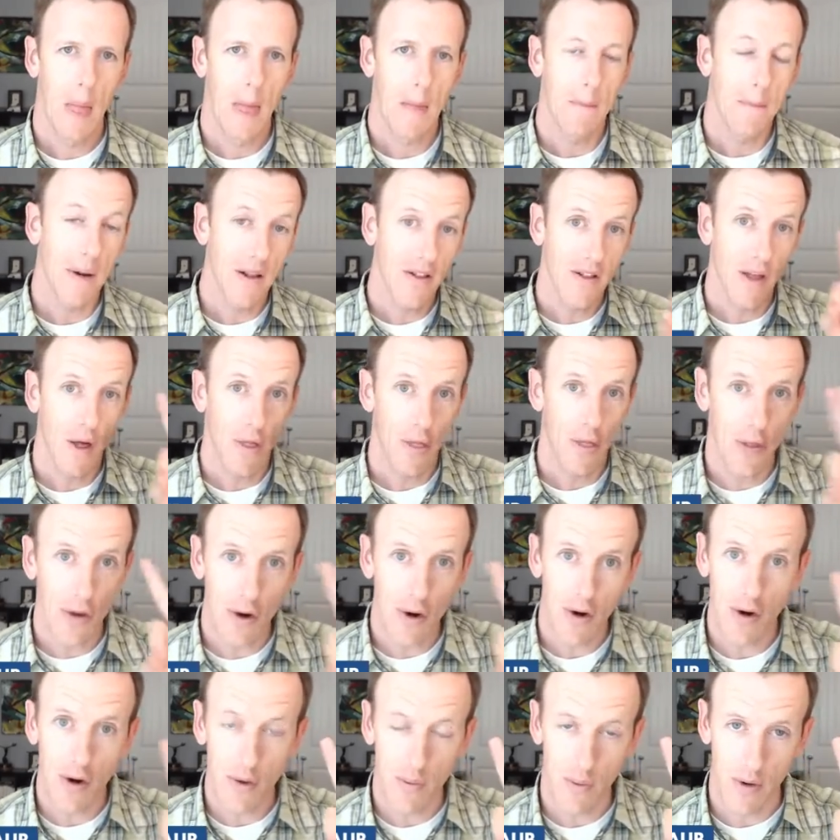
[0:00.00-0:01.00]
But the
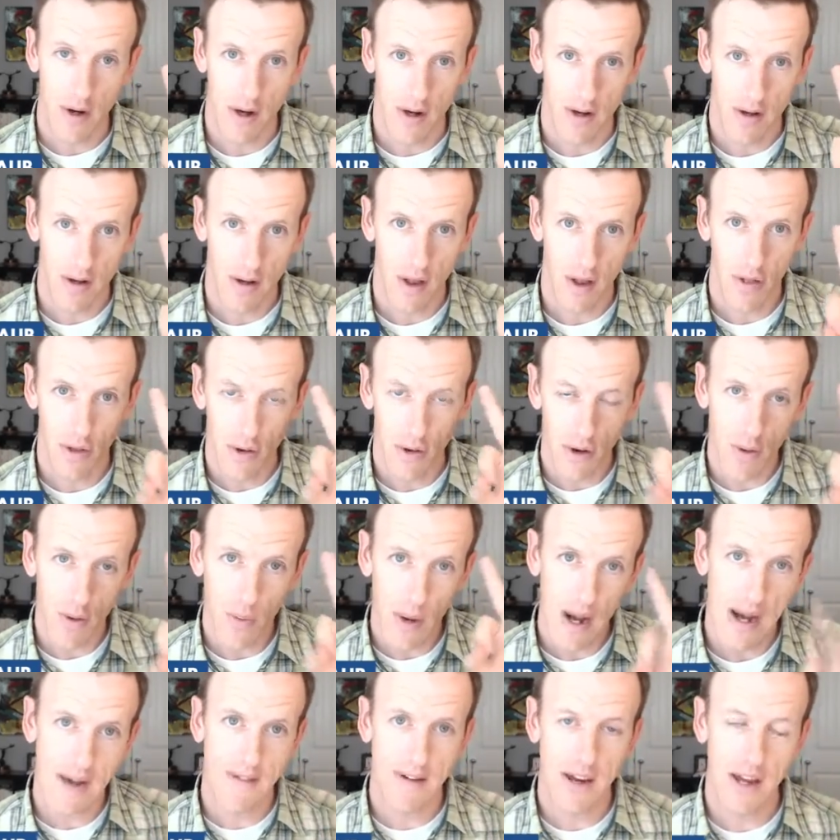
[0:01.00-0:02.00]
third
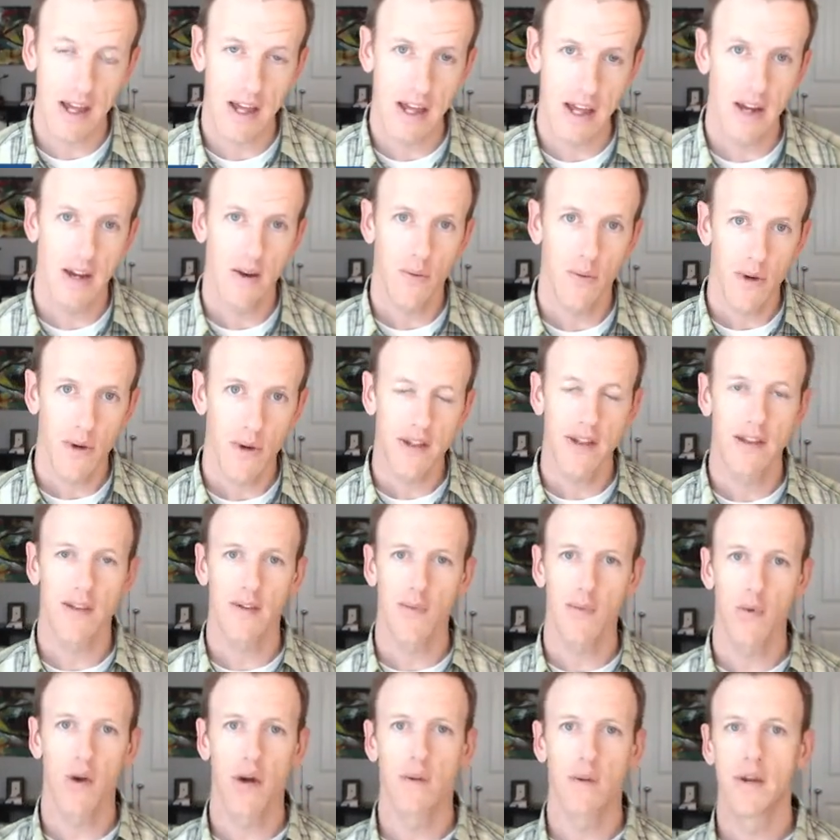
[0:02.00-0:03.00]
way of dealing with
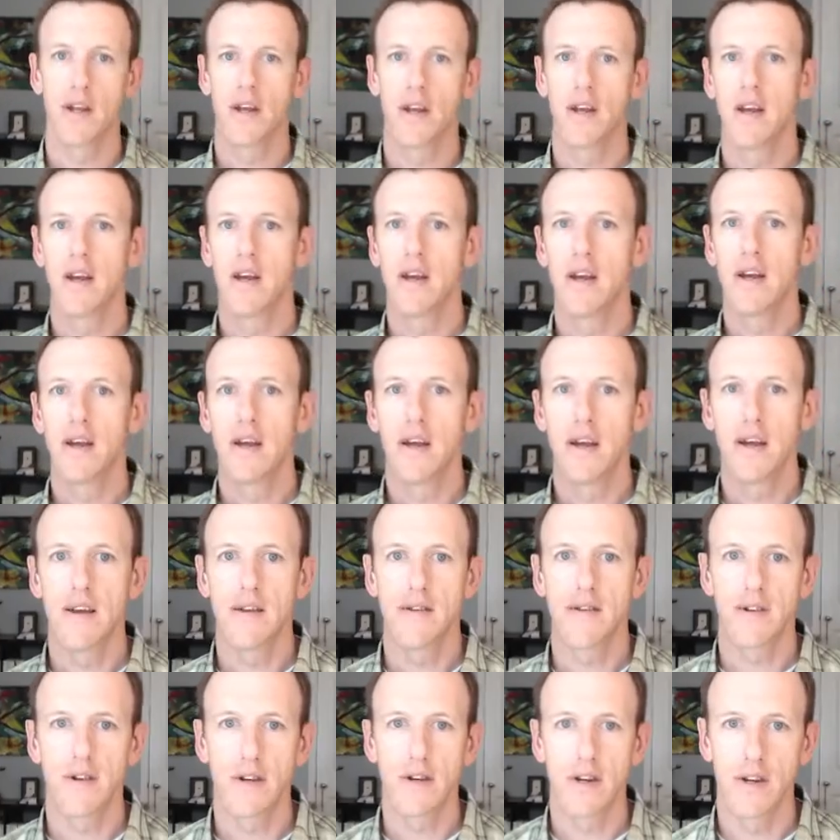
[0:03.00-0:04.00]
disappointment
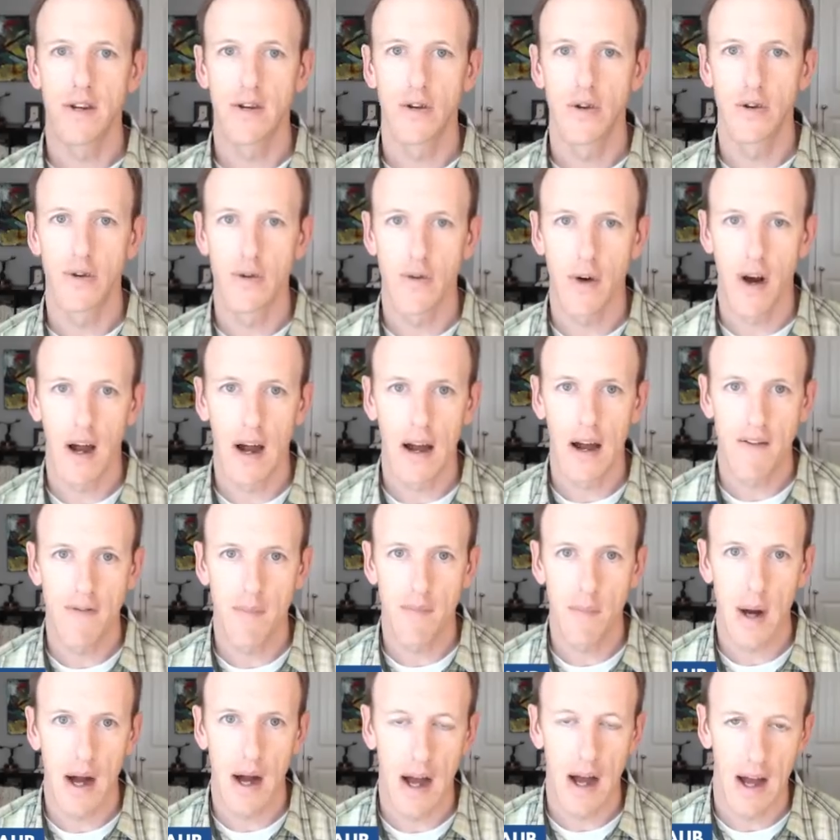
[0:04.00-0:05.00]
is to drive
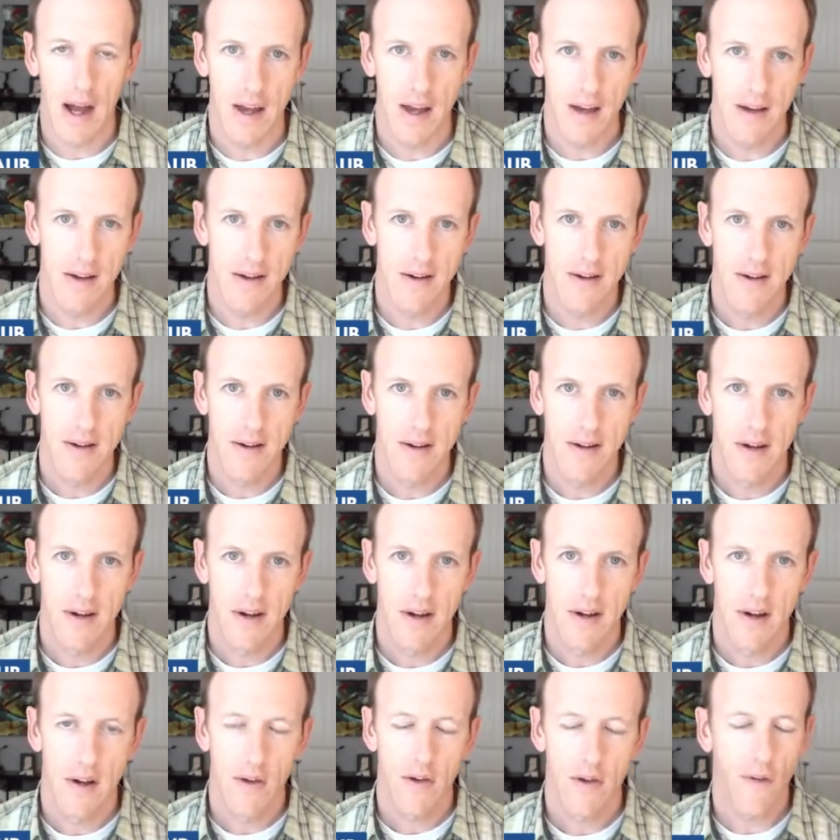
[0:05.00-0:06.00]
by.
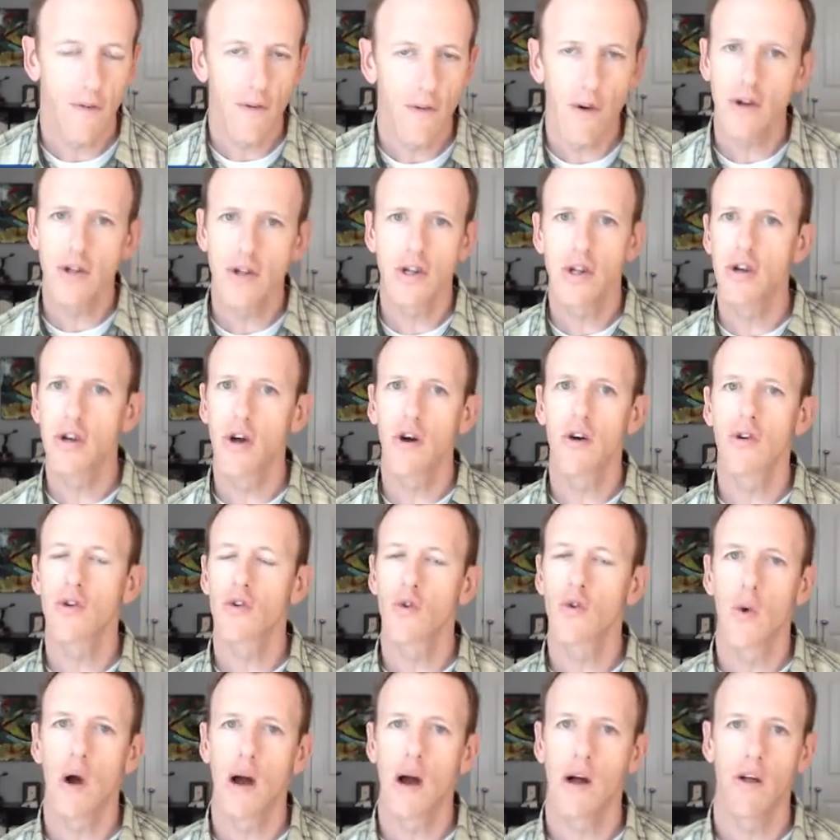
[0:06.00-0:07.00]
So first, you don't
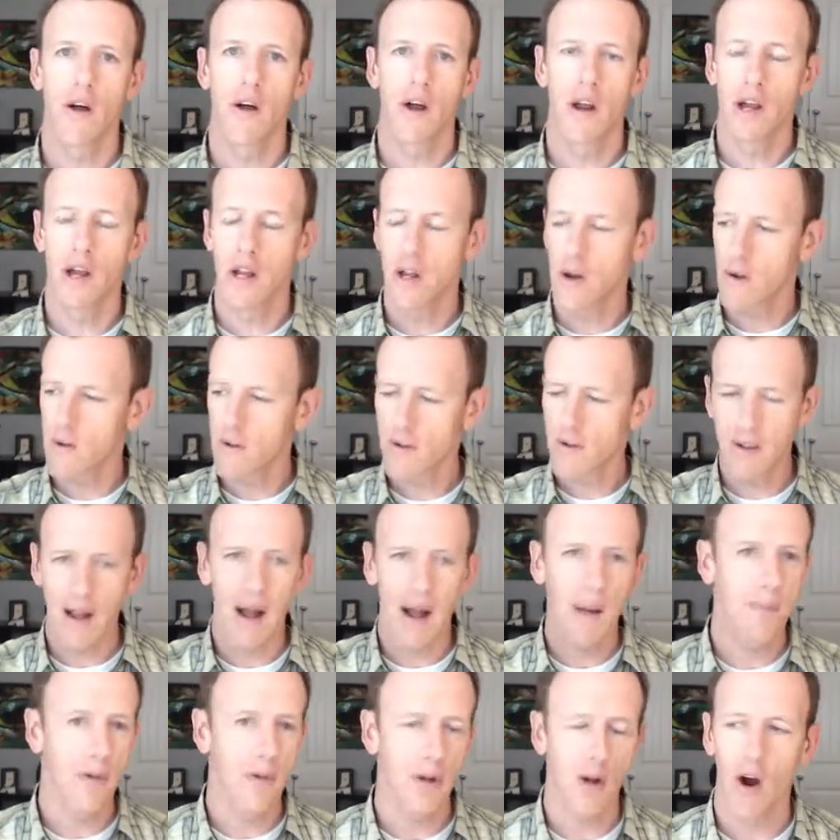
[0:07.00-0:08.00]
dwell on it. You don't
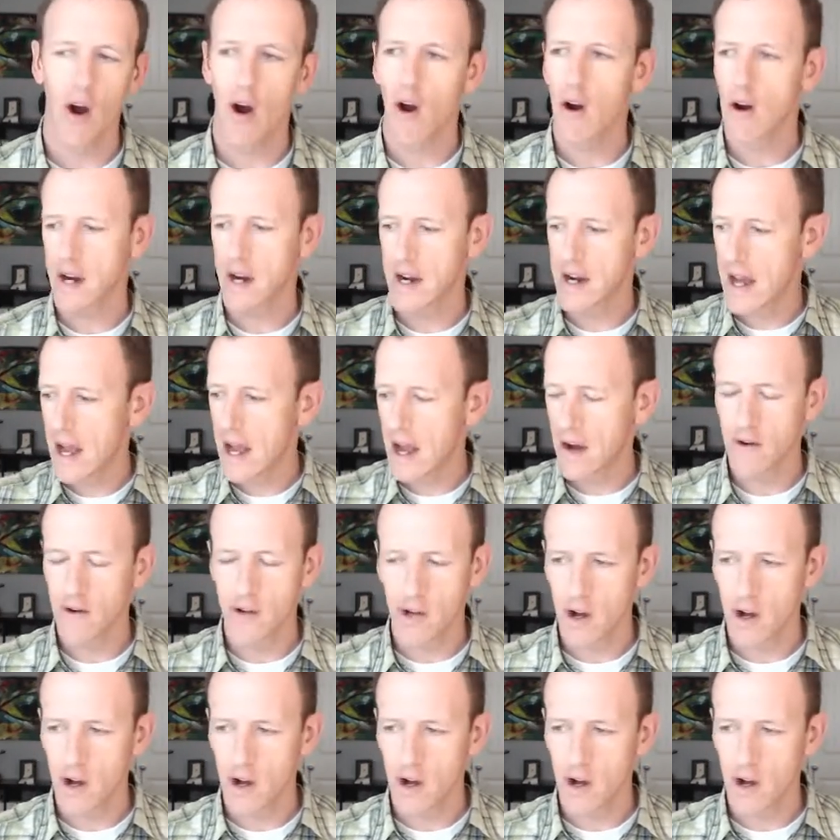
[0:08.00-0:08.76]
stop the car, get out, and